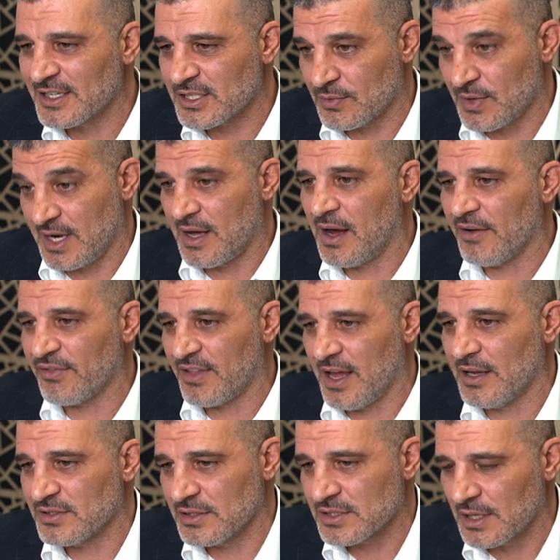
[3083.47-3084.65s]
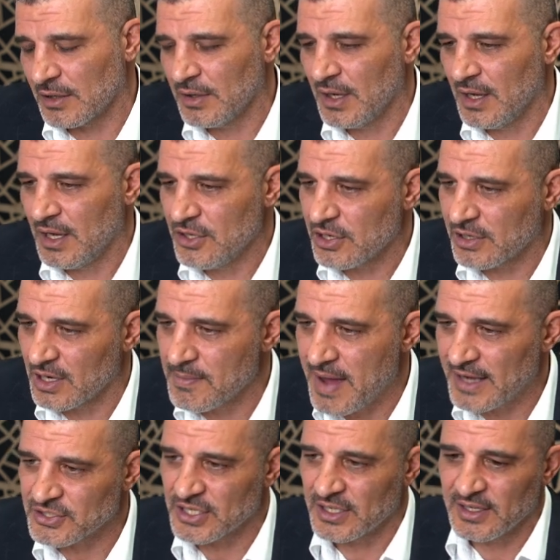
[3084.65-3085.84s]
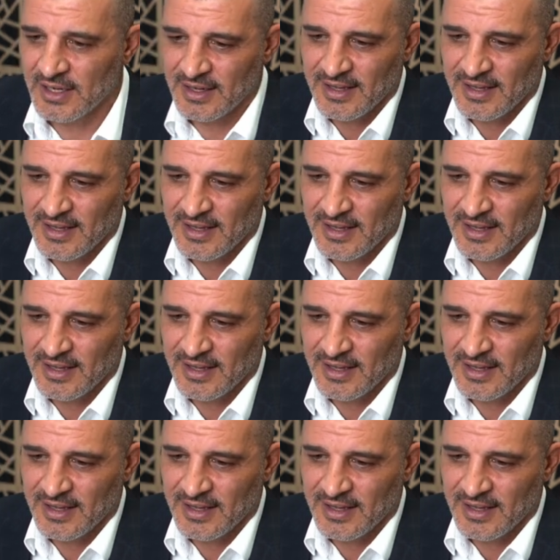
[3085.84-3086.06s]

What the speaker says: 3,500. So you can imagine,